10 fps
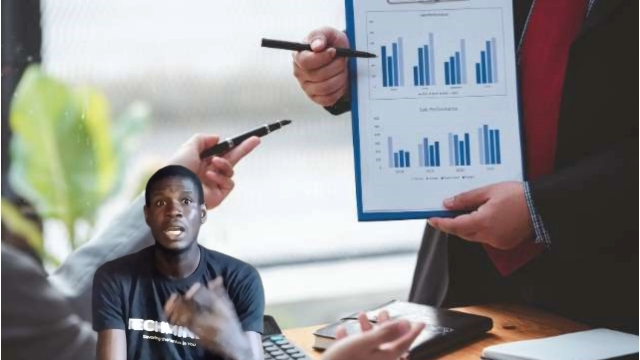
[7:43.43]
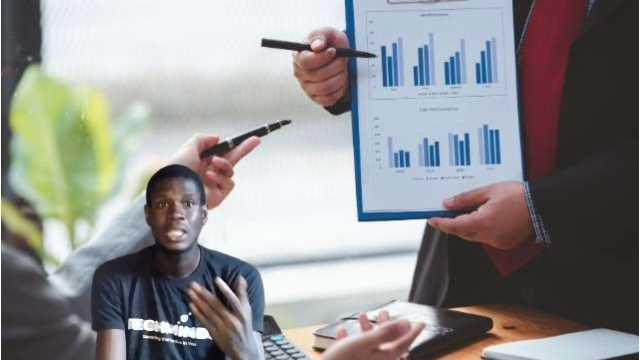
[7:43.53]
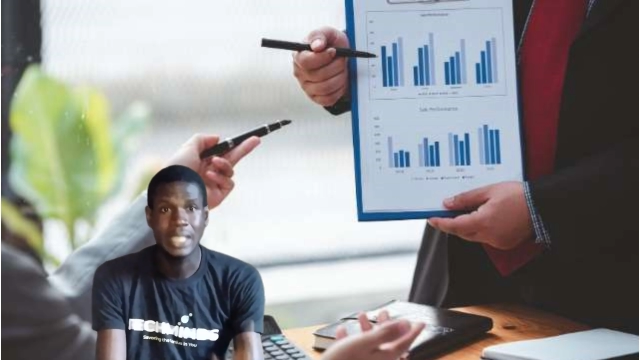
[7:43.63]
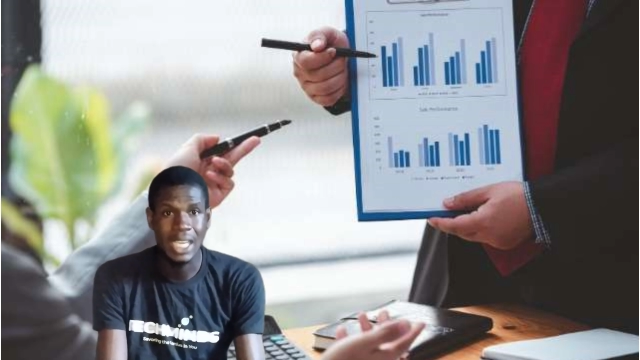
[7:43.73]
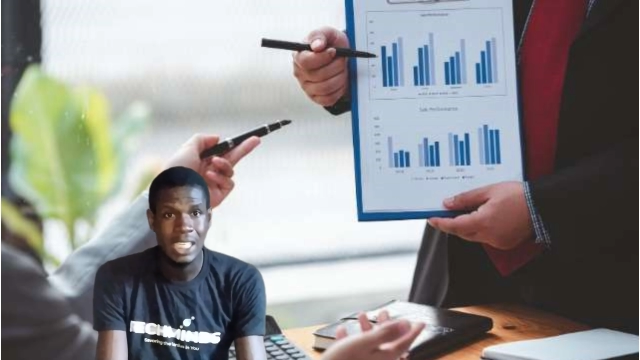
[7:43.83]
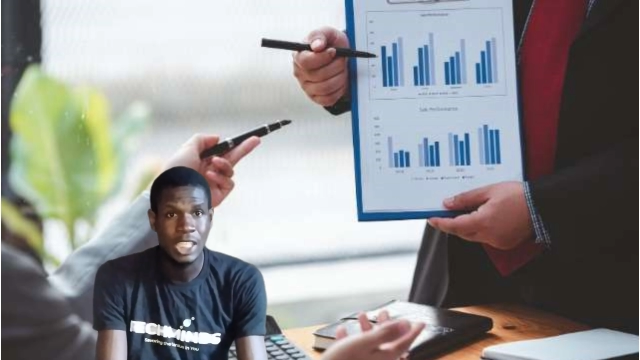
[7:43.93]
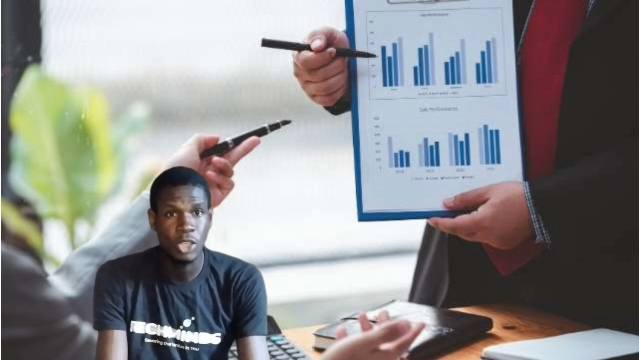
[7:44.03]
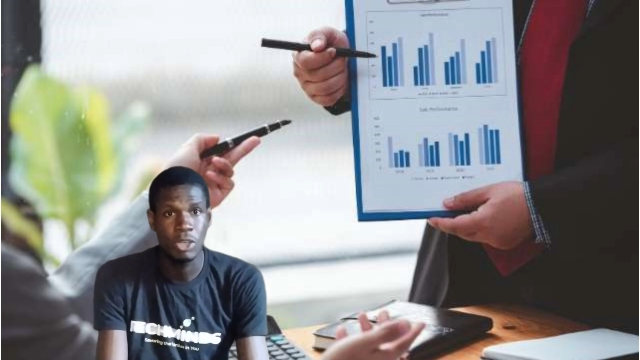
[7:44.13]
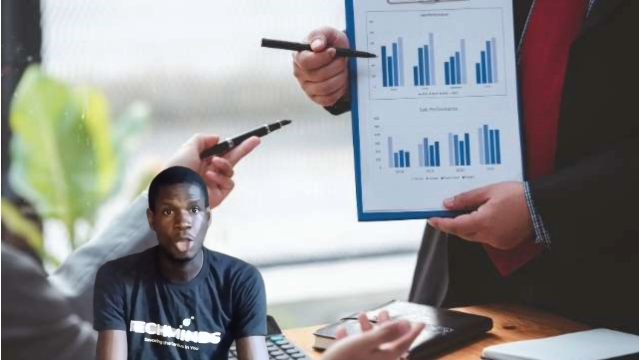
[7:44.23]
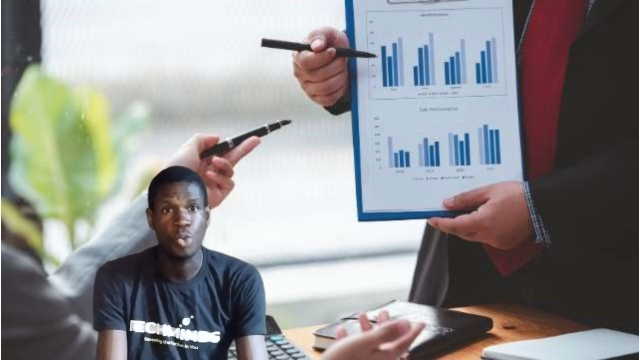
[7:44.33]
taking each of
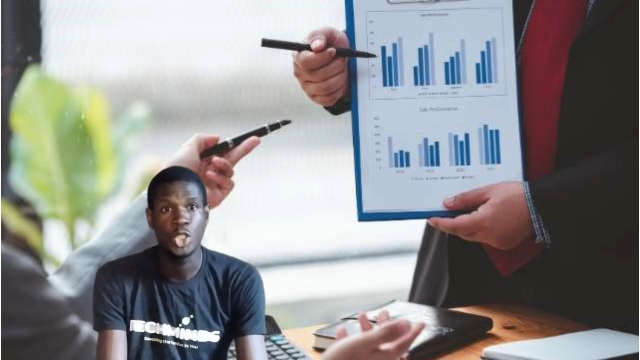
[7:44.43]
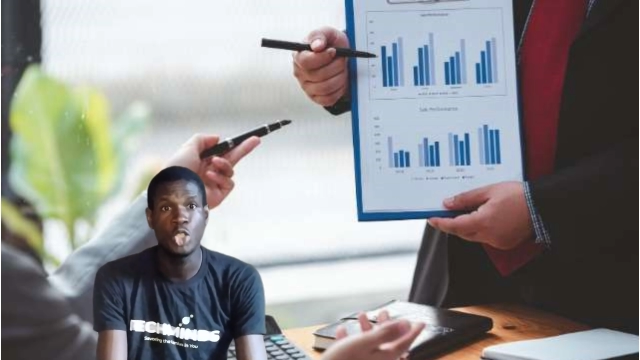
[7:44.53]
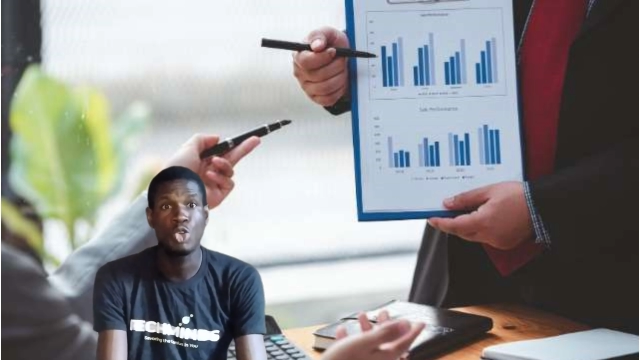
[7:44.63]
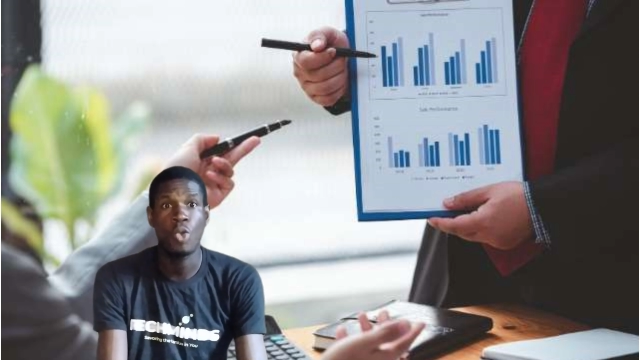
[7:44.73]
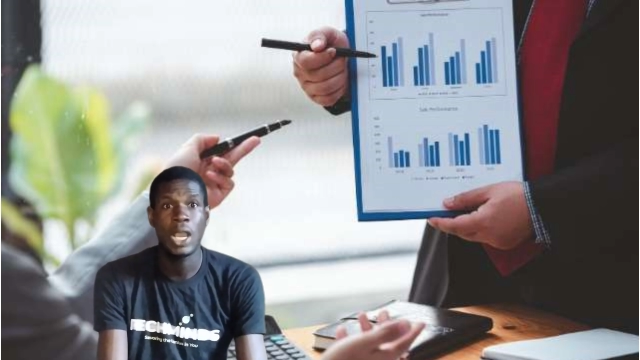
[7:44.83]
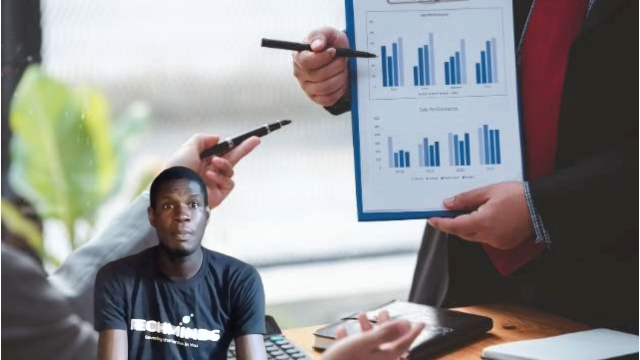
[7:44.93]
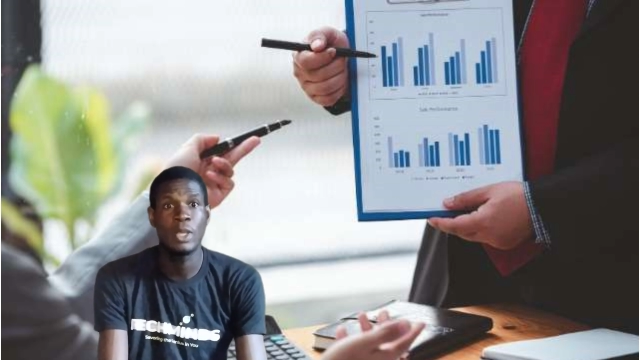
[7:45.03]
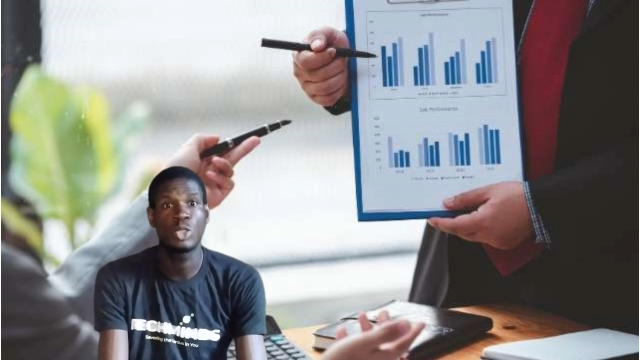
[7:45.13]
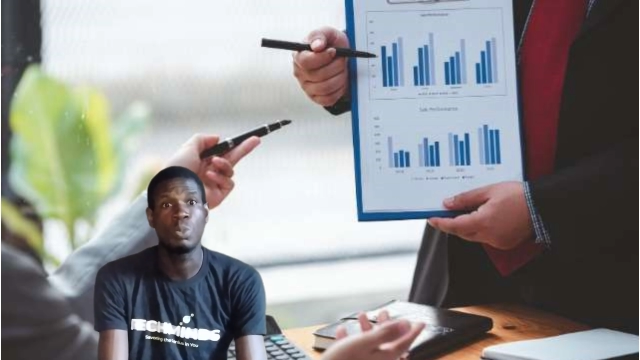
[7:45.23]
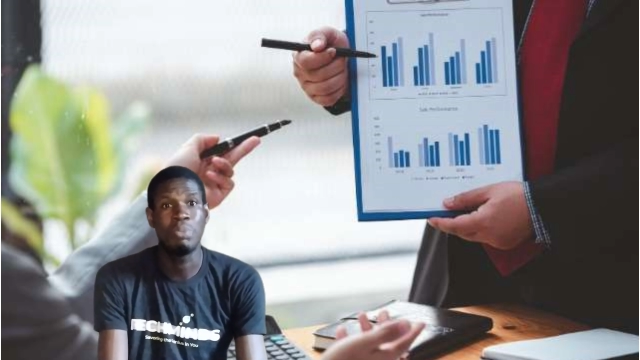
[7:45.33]
the new requirements
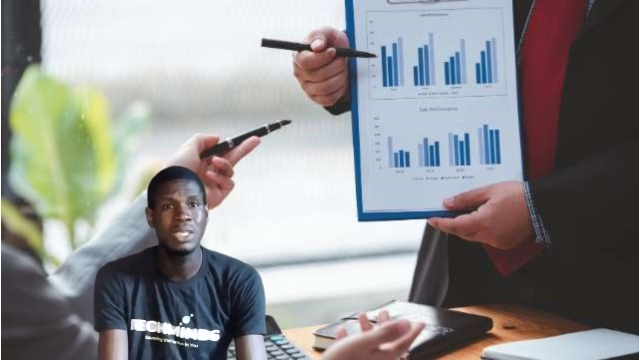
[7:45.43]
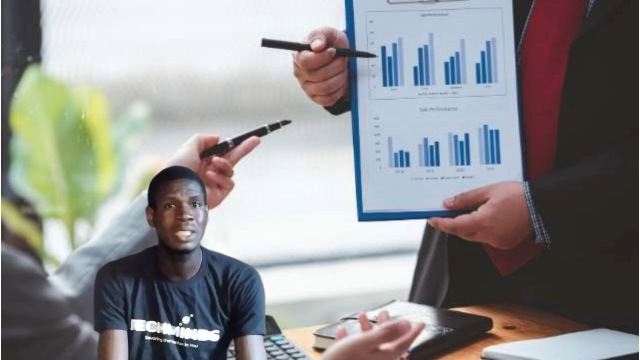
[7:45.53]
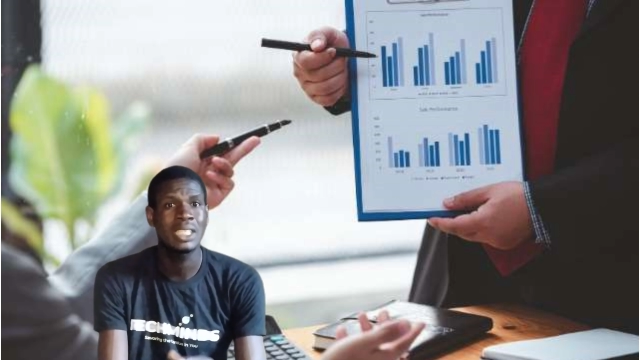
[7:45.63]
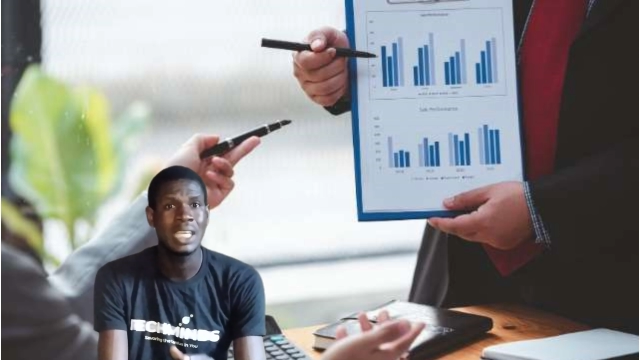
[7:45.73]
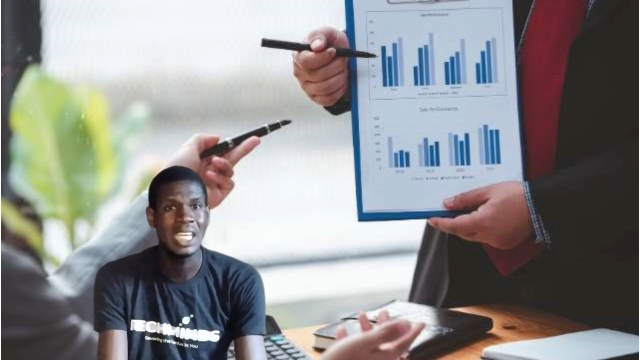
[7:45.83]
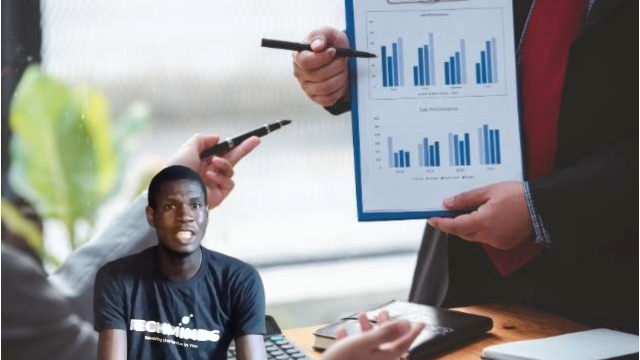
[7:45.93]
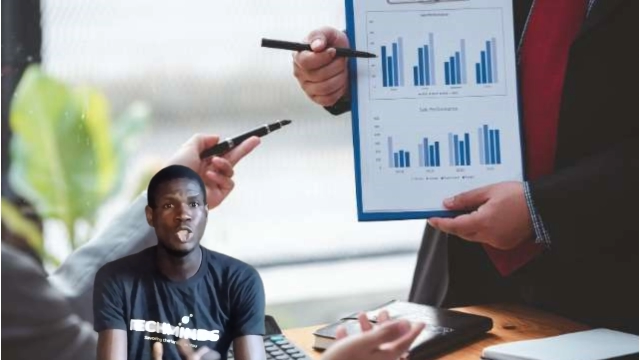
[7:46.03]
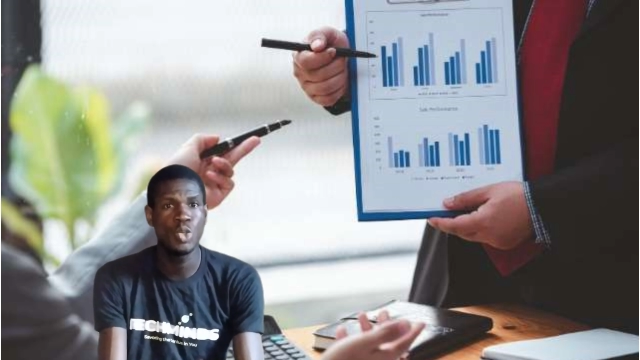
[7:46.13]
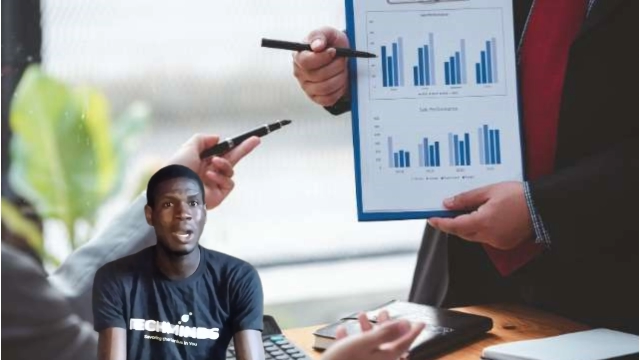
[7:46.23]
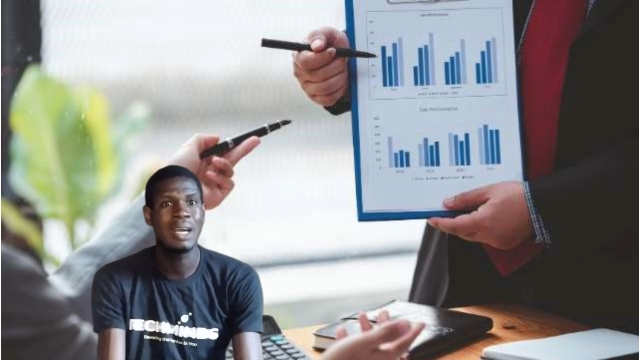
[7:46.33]
to bring a
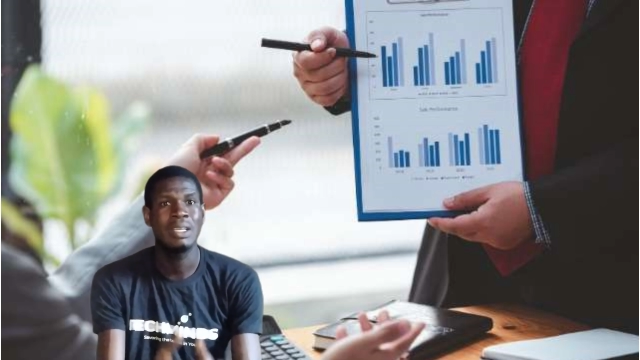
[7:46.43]
newer,